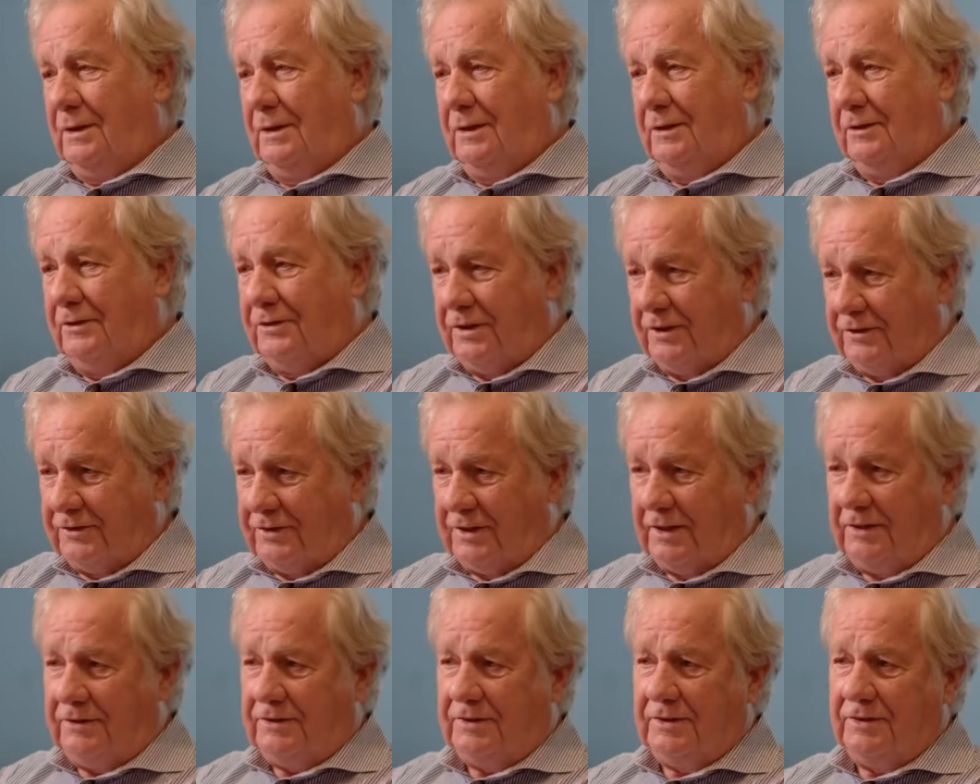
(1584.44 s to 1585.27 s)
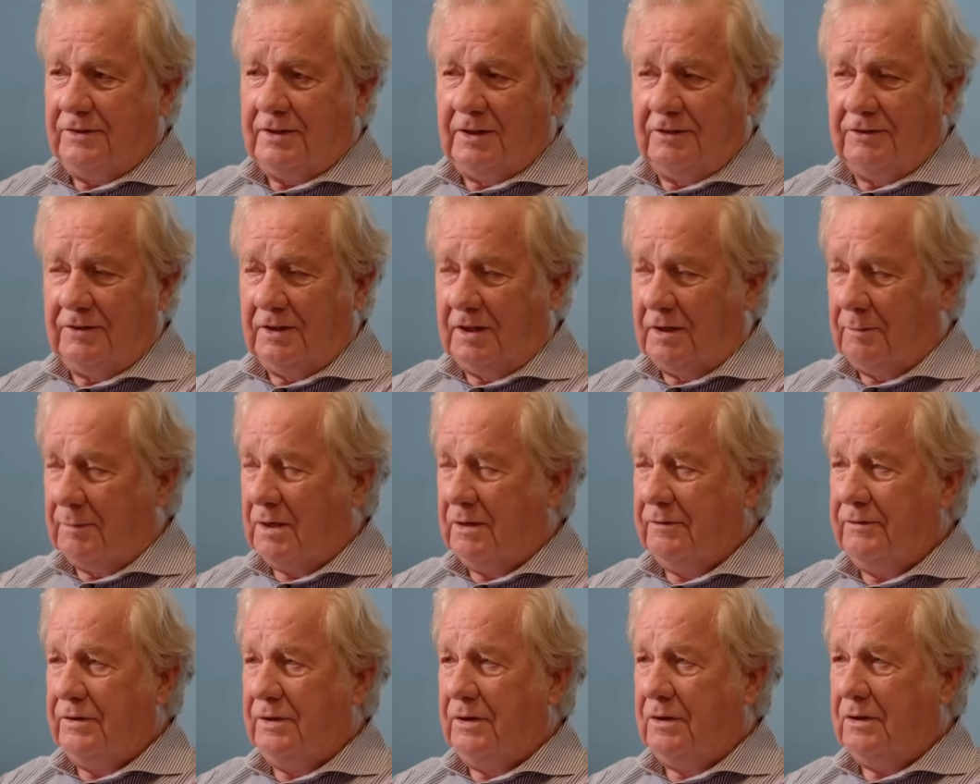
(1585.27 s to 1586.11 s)
a success. It doesn't come
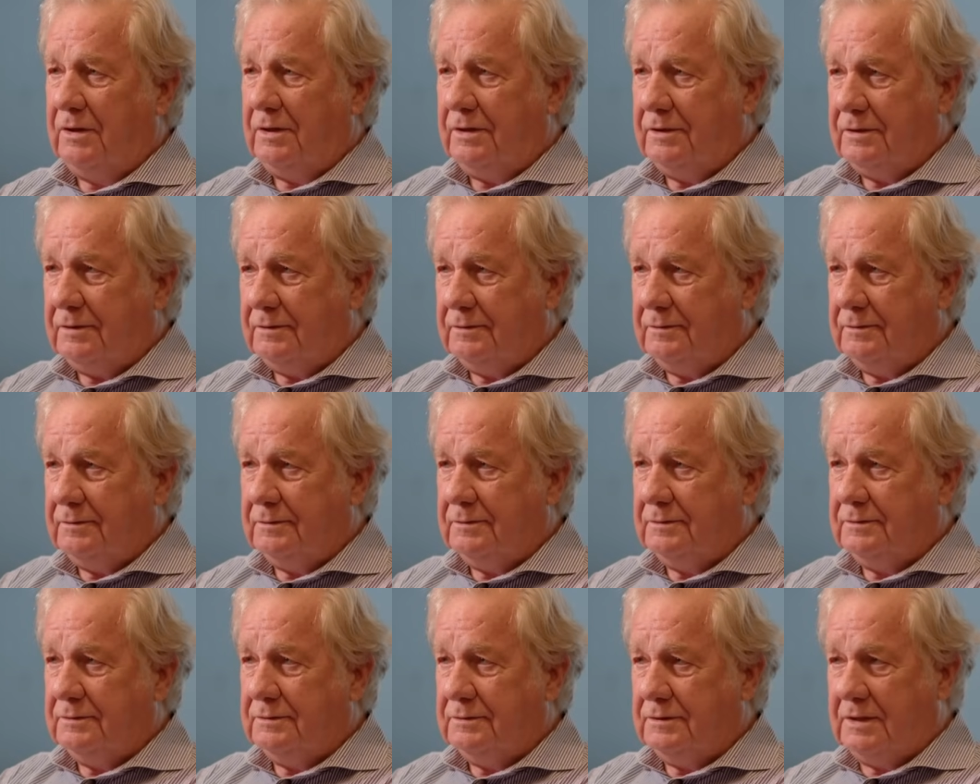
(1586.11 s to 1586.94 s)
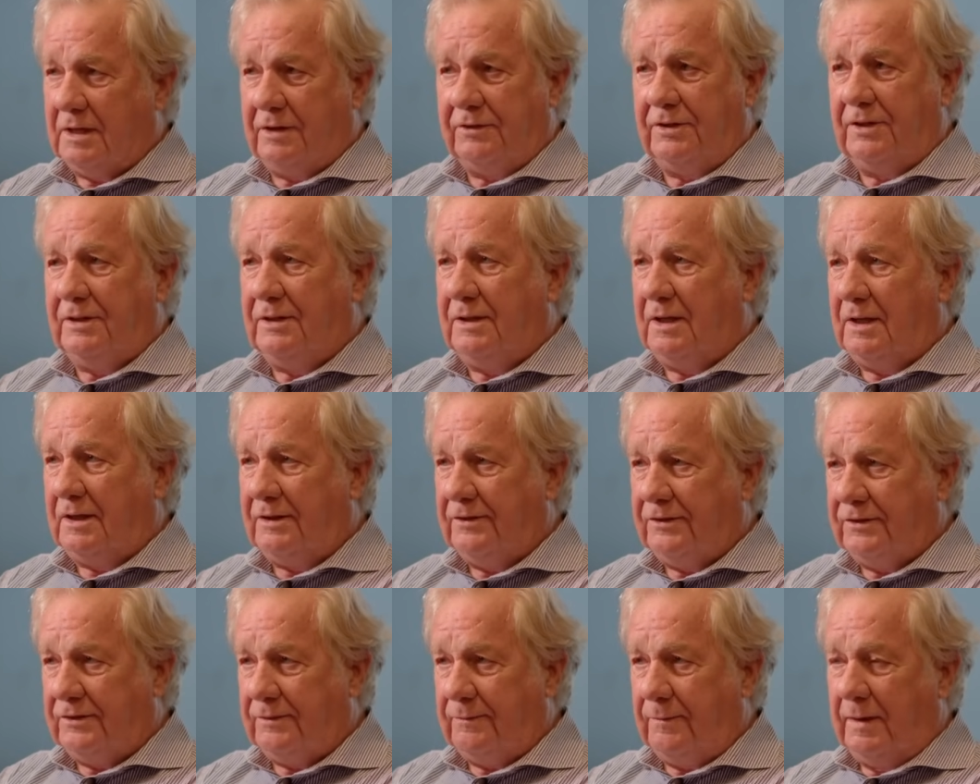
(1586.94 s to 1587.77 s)
overnight. Nothing
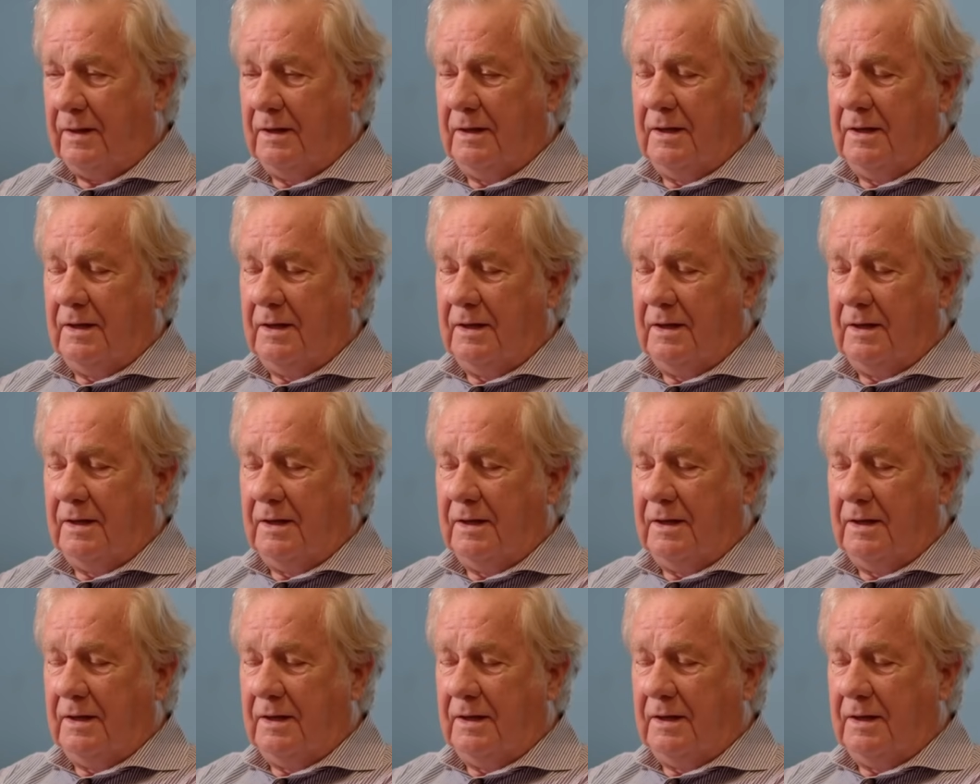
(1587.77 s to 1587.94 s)
does.